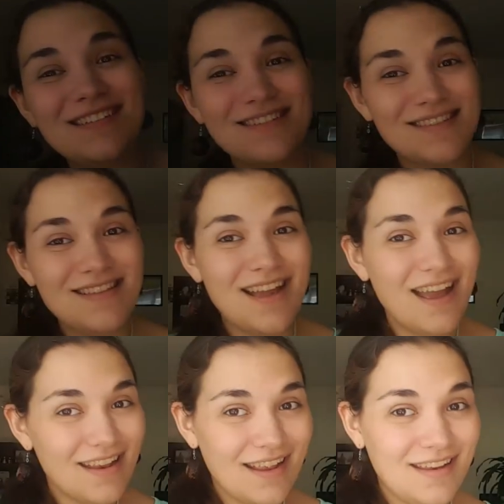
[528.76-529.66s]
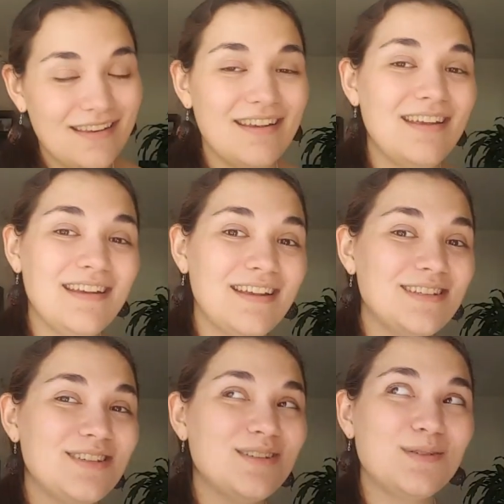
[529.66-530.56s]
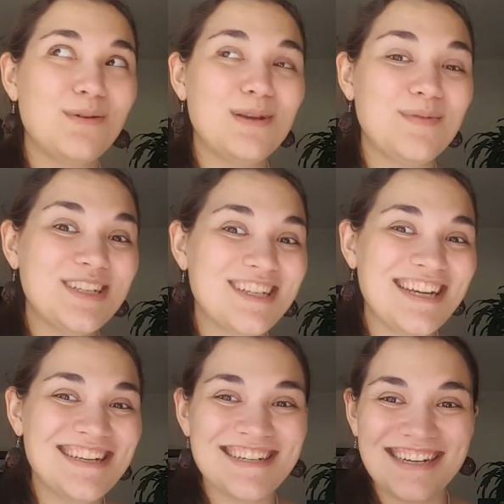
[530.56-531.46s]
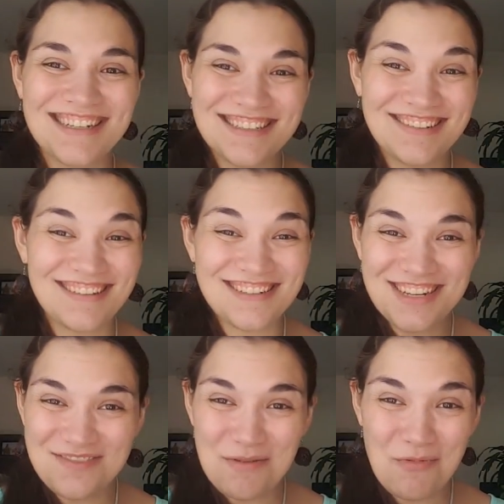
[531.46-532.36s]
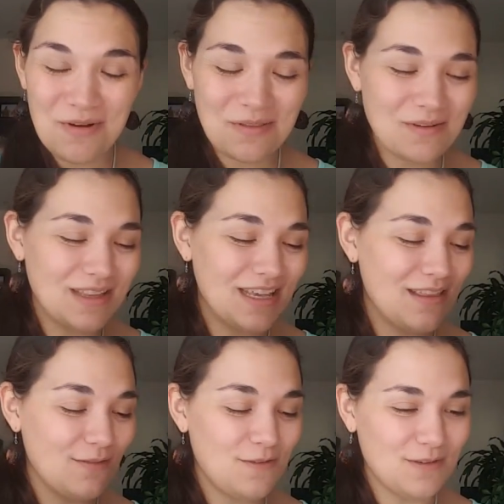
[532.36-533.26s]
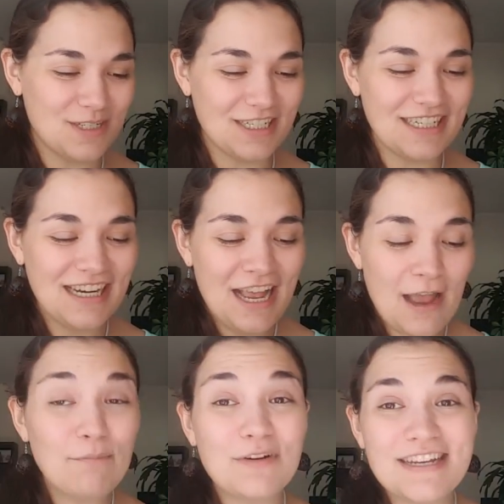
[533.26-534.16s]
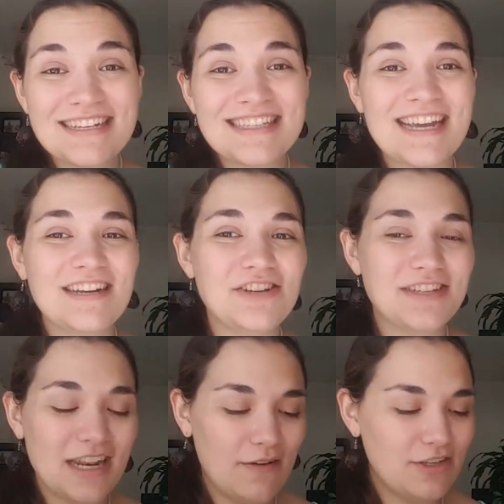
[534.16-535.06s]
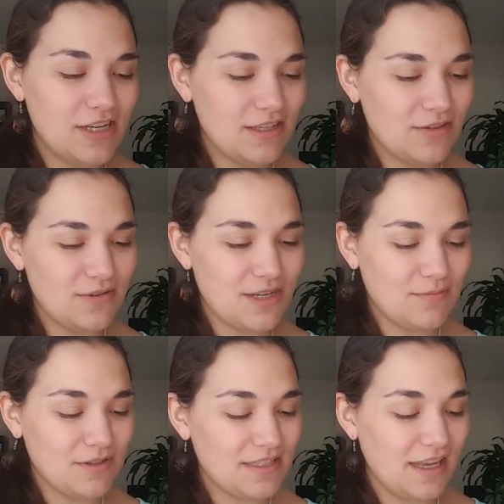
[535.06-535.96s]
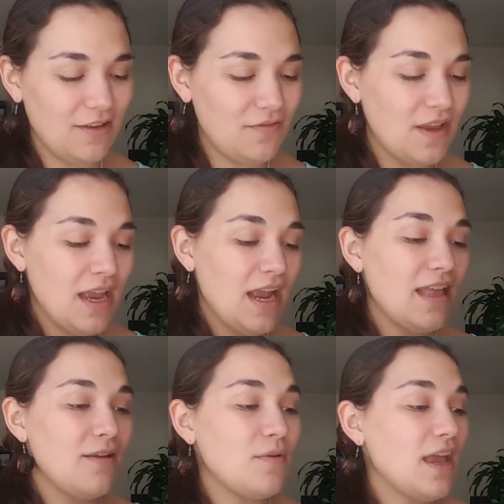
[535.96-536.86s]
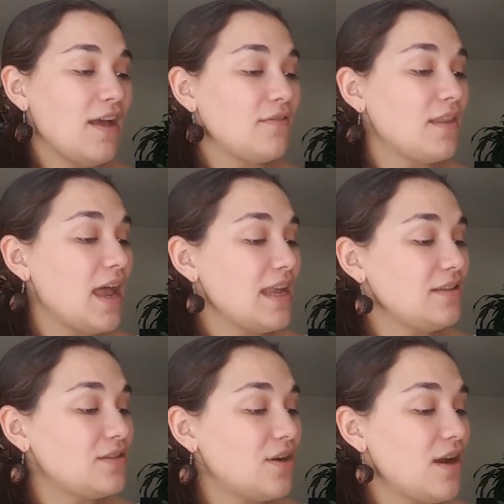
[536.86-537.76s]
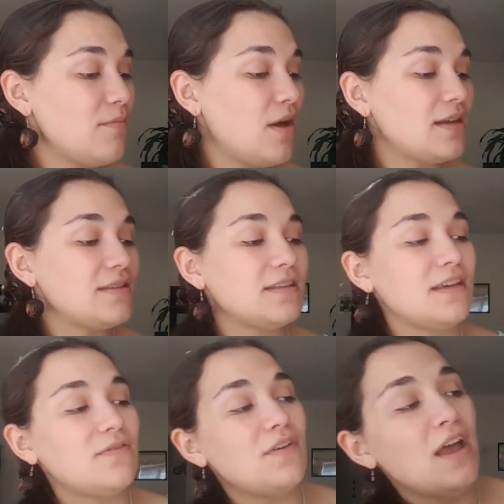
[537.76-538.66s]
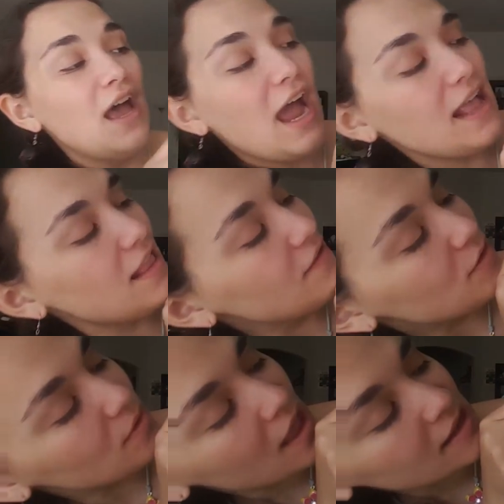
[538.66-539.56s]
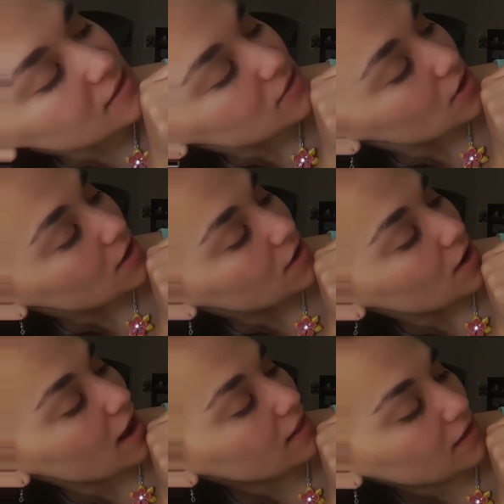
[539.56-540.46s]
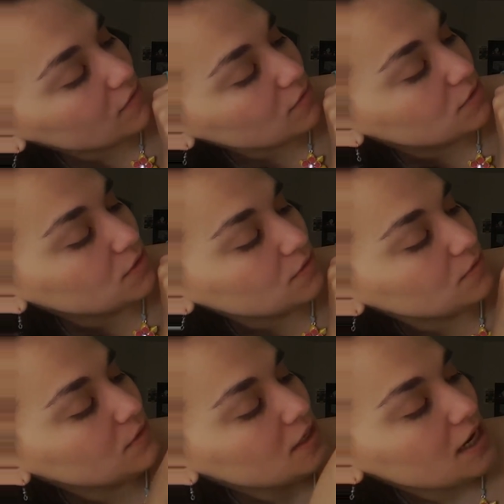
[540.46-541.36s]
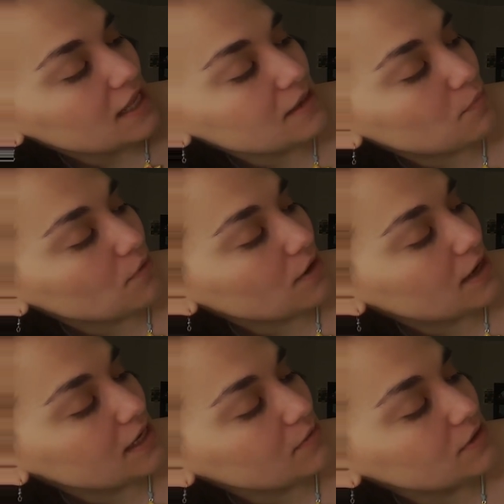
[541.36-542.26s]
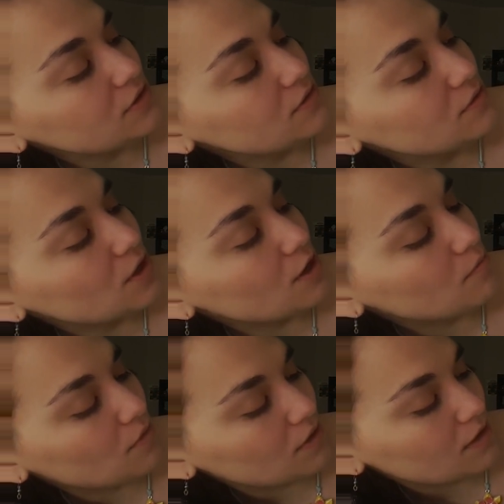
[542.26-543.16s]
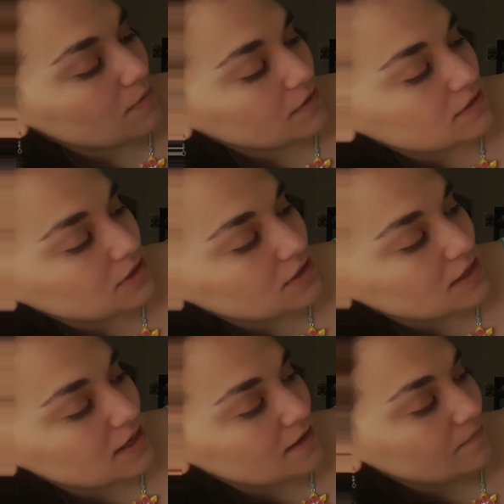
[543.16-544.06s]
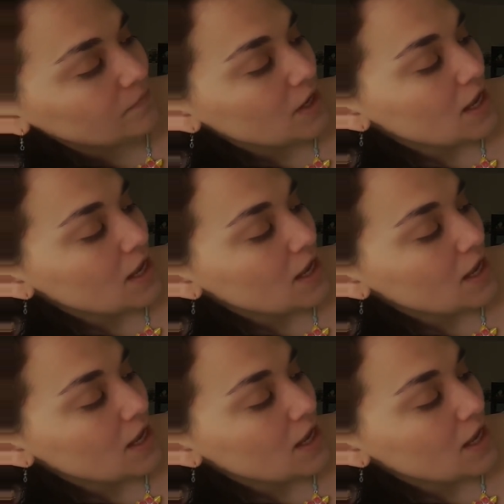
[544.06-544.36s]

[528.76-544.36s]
has not ended. It's just going to be changing. So there's going to be more Lunala in the future. I'm pretty excited. She's going to have a chance to redeem herself. And then we have Lion Star and Mossleaf. I love you, Lion Star. I love you too. And then poor Honeywish, who's heartbroken about such a thing.